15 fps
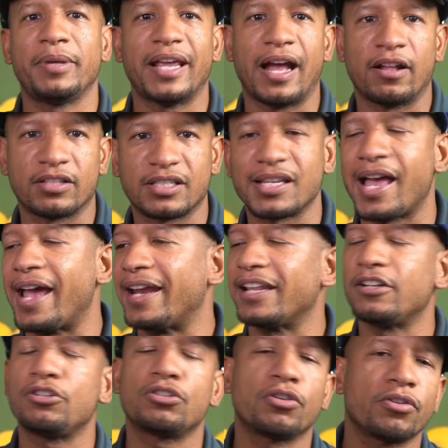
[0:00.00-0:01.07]
outside.
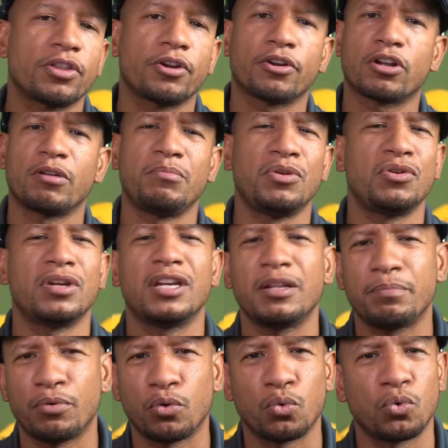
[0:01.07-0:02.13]
And sure, there are community
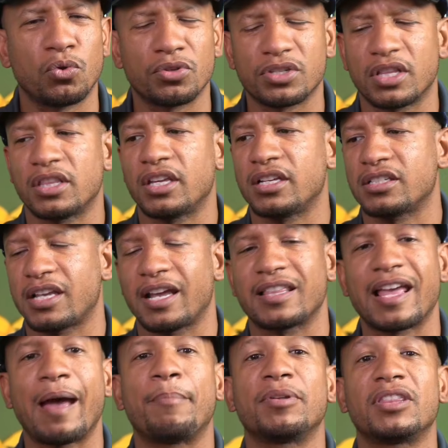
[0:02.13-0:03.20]
pools and things like
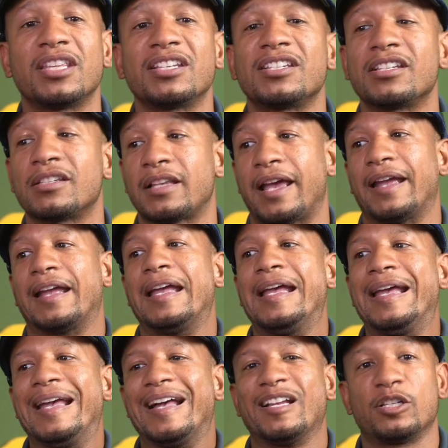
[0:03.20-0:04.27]
that, but this is like
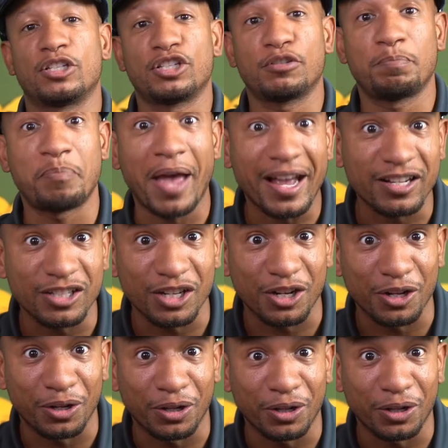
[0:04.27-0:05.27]
a spectacle.